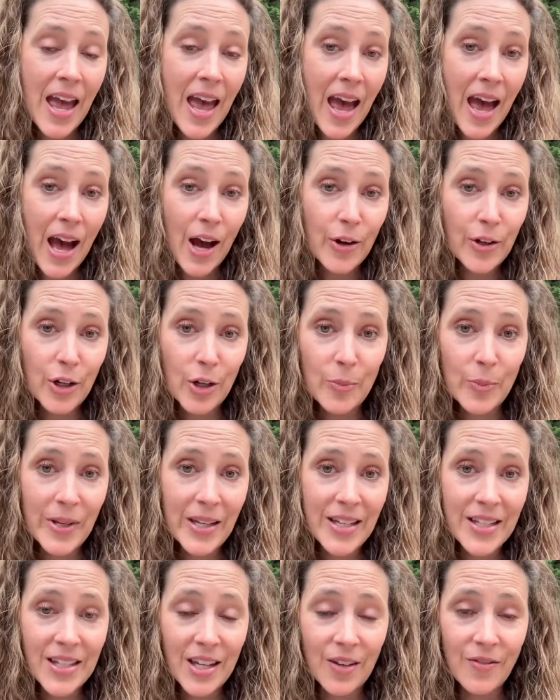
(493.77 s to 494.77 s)
how your
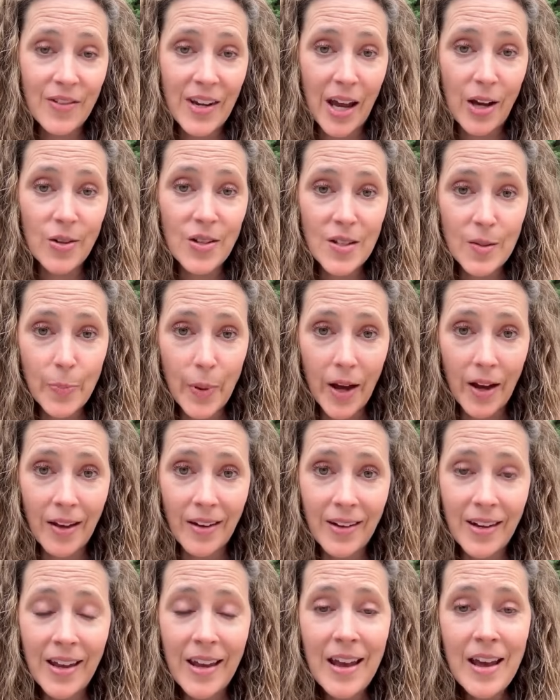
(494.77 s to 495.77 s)
bees have now
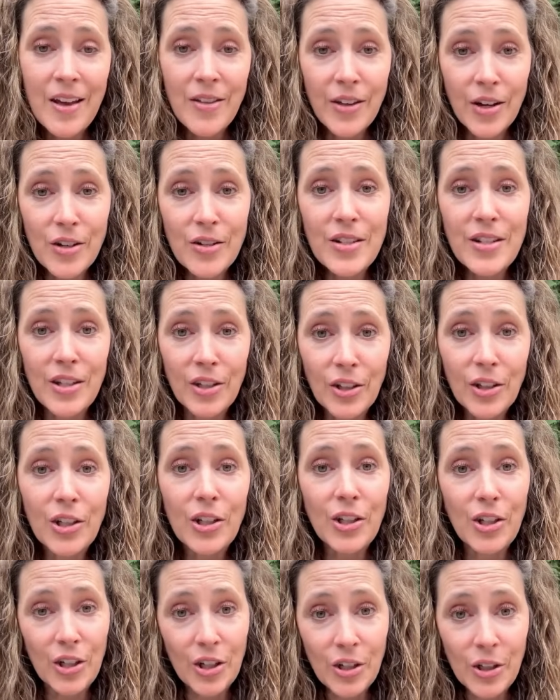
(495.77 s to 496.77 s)
spun their silk
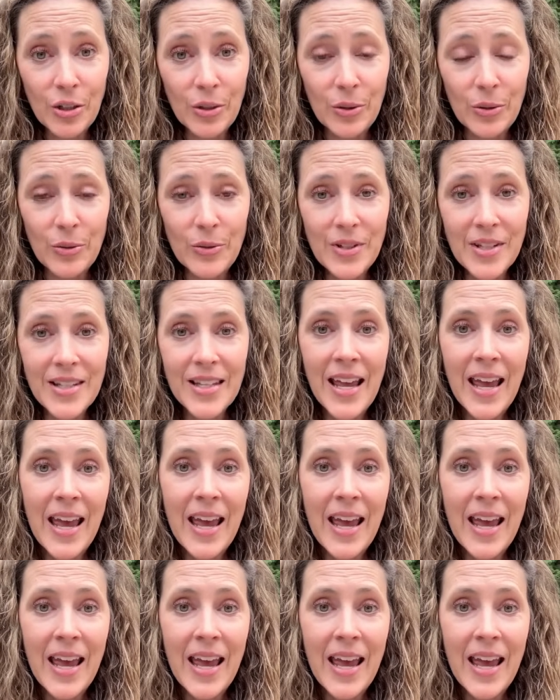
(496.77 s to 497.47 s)
cocoons.